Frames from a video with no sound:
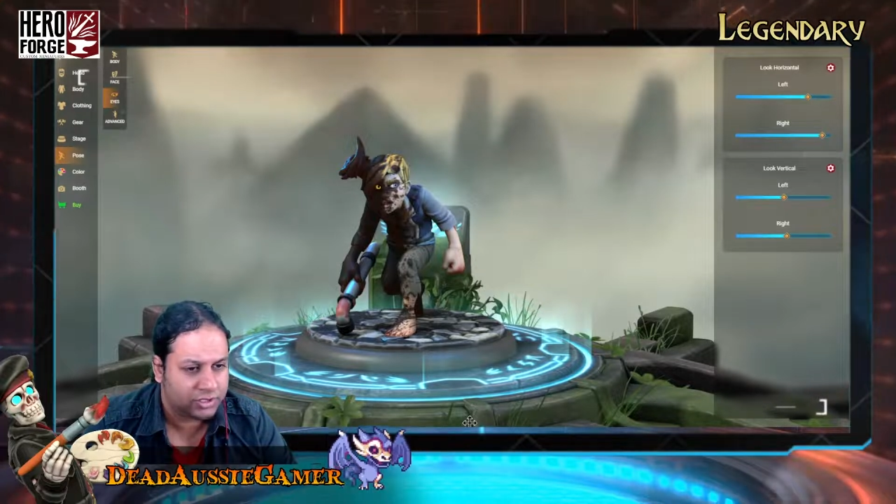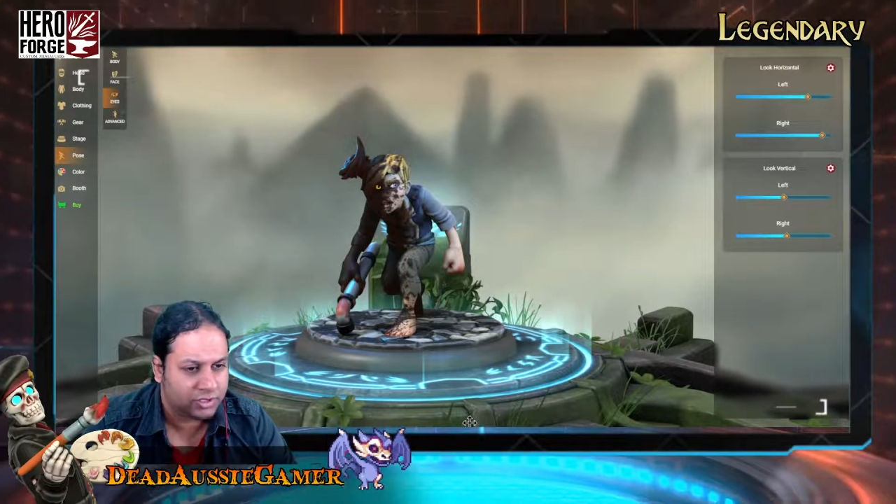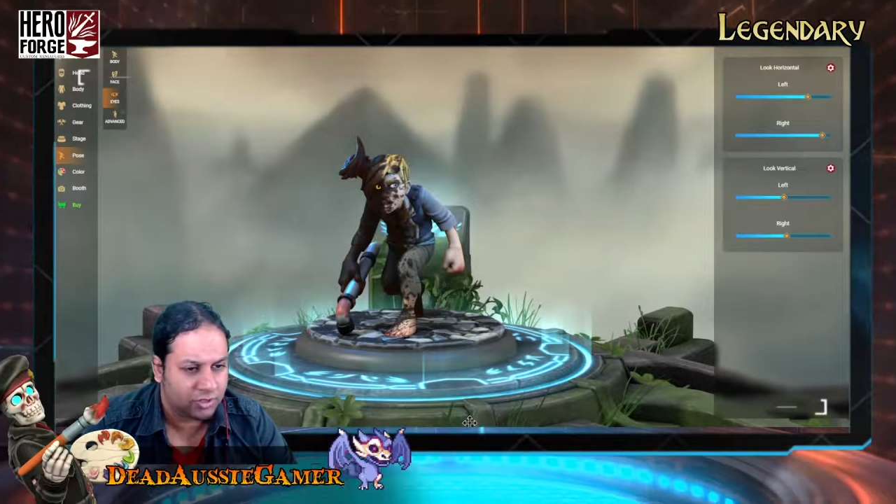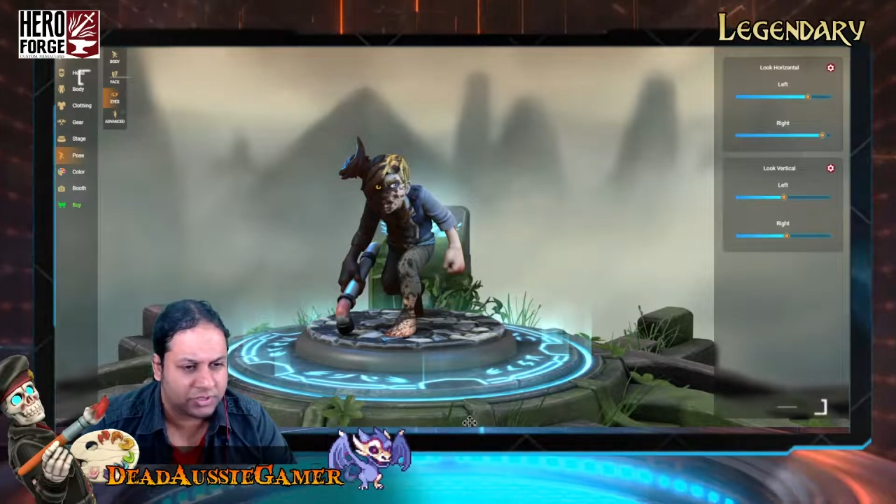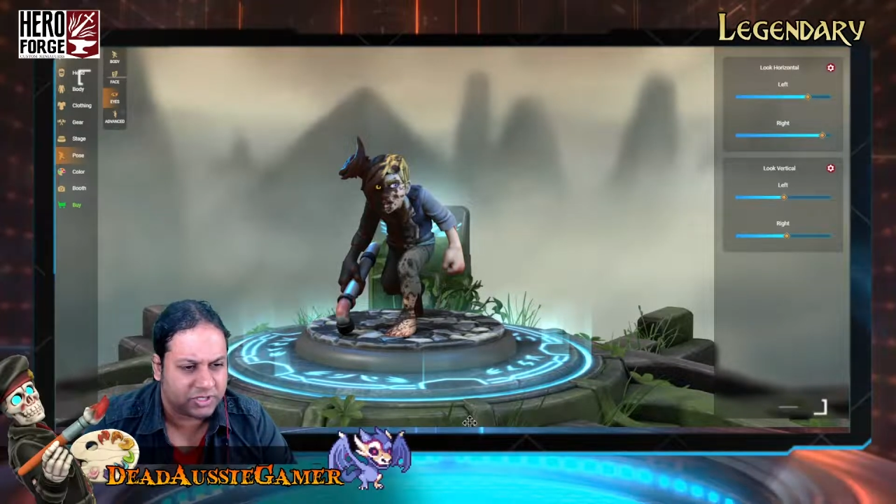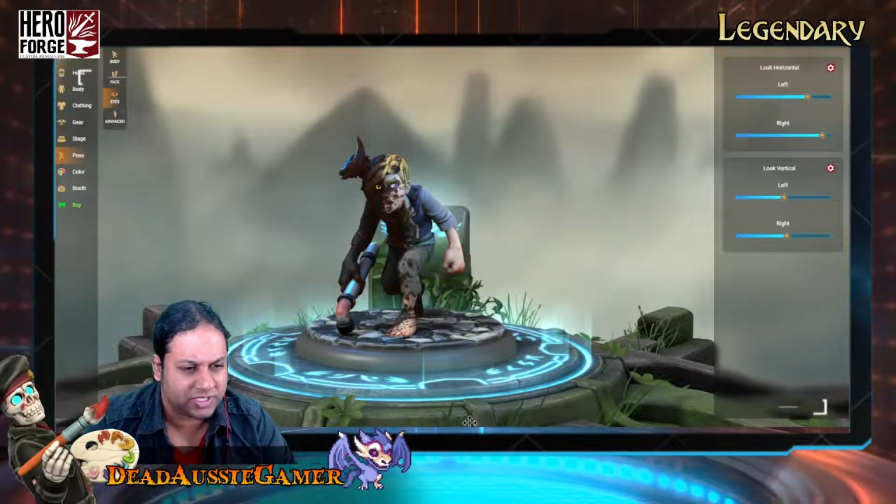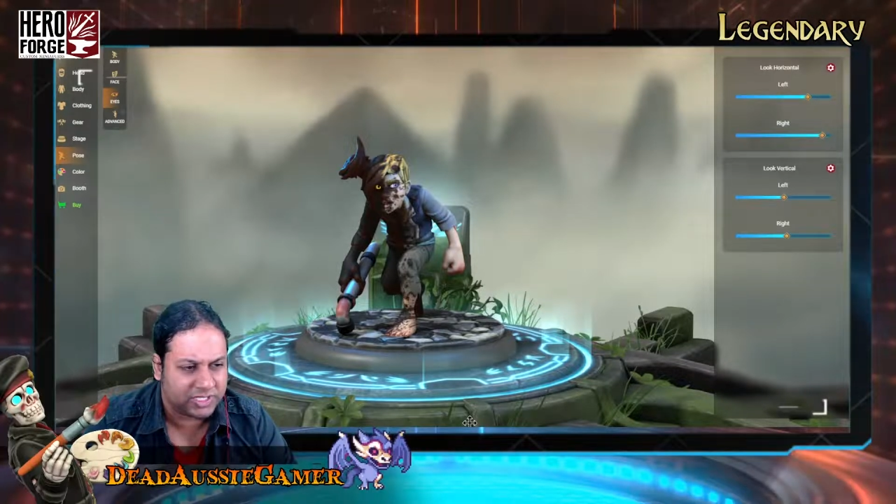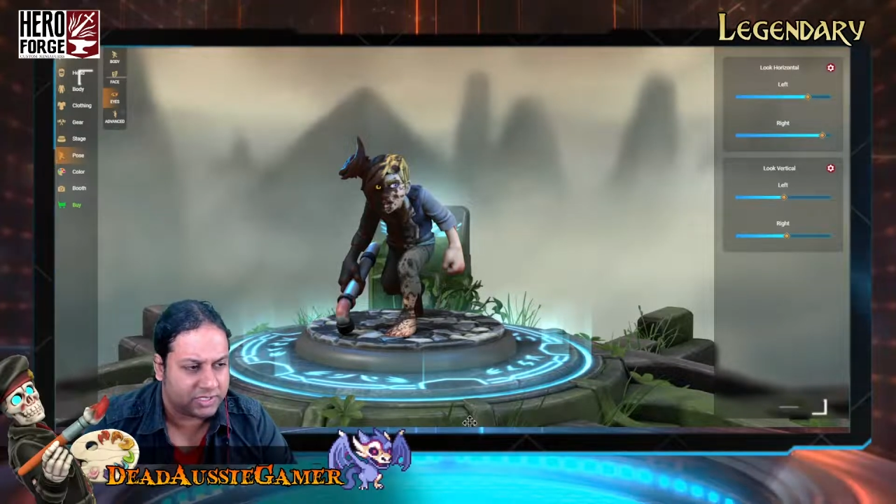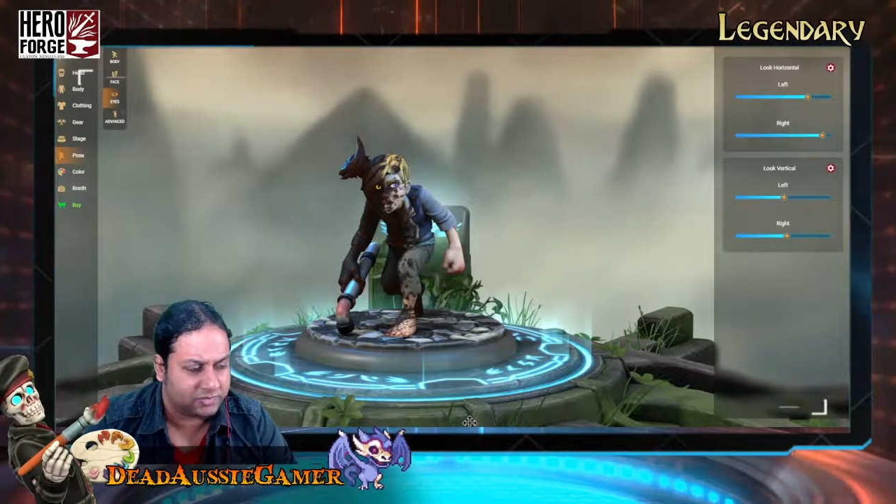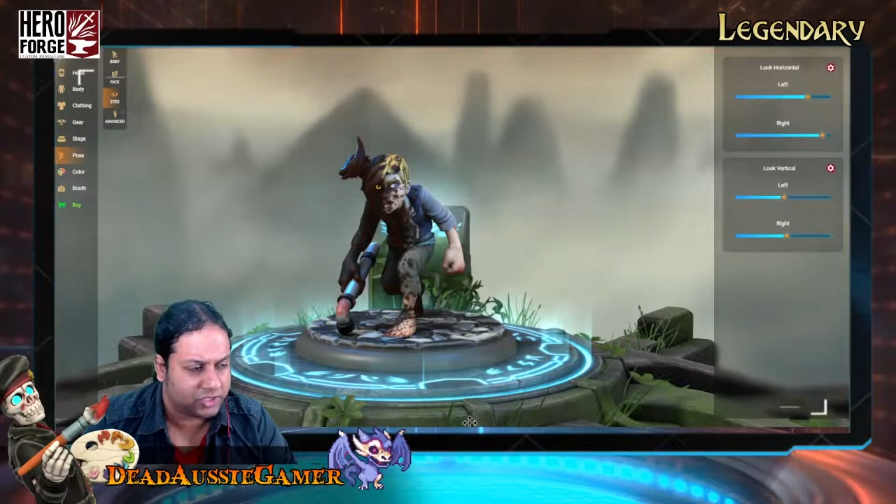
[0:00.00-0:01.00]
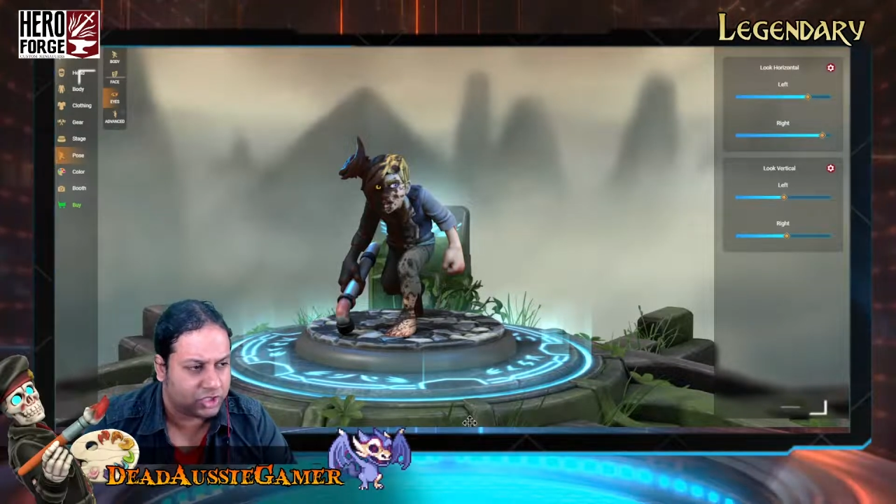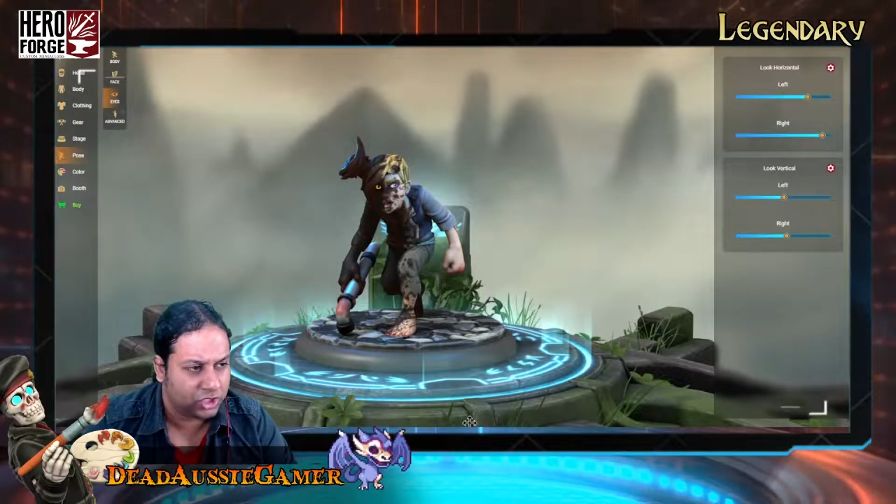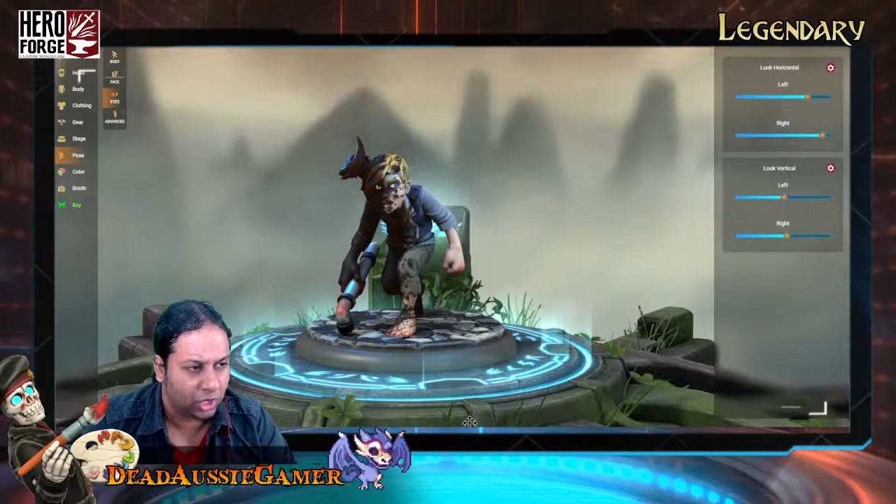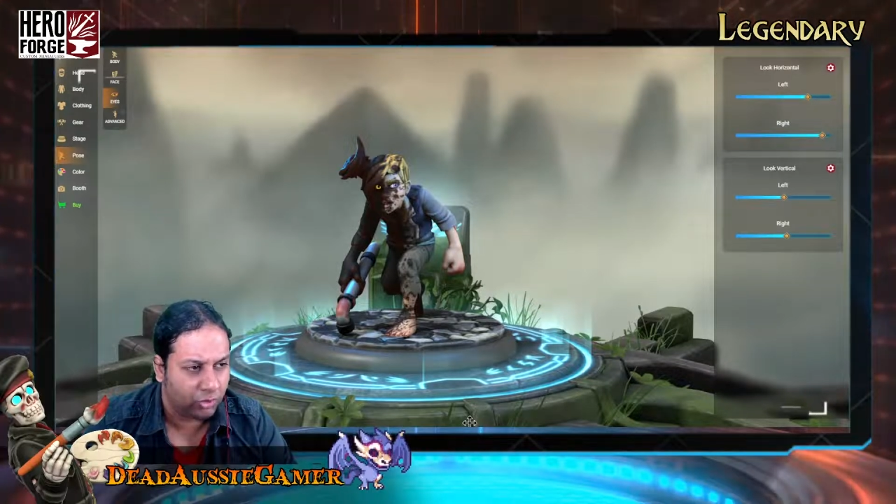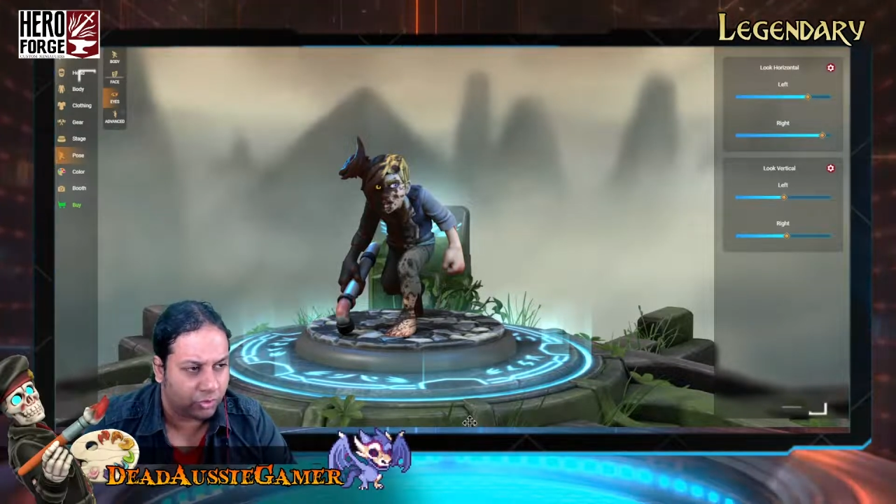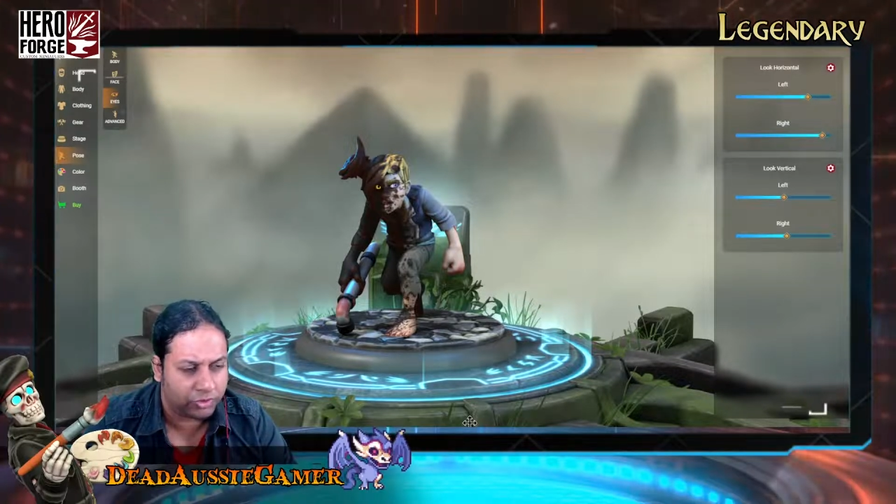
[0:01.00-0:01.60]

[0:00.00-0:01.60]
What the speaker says: almost the size of a stone,